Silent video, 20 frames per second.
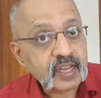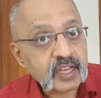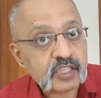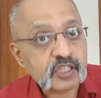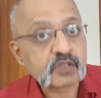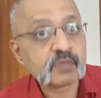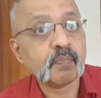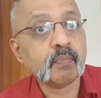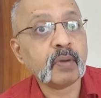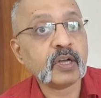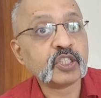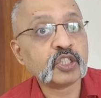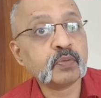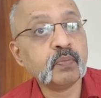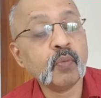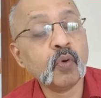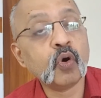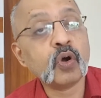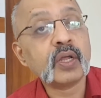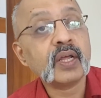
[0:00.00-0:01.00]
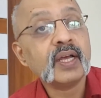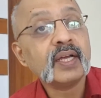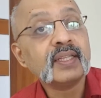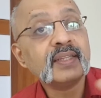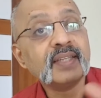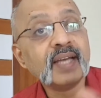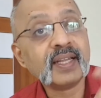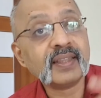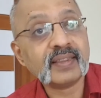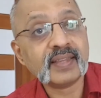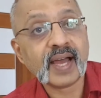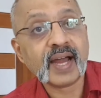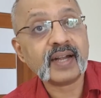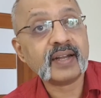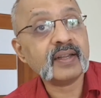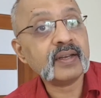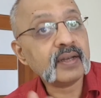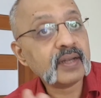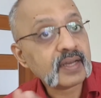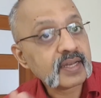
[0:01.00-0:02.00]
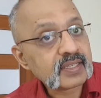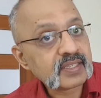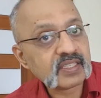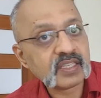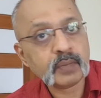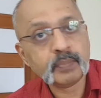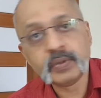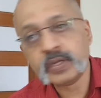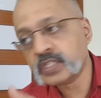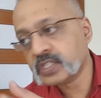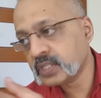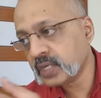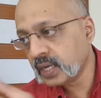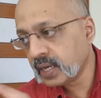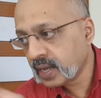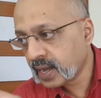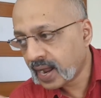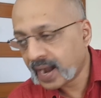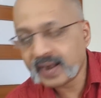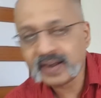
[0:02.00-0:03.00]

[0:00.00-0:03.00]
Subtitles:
is much more than that in CBSE,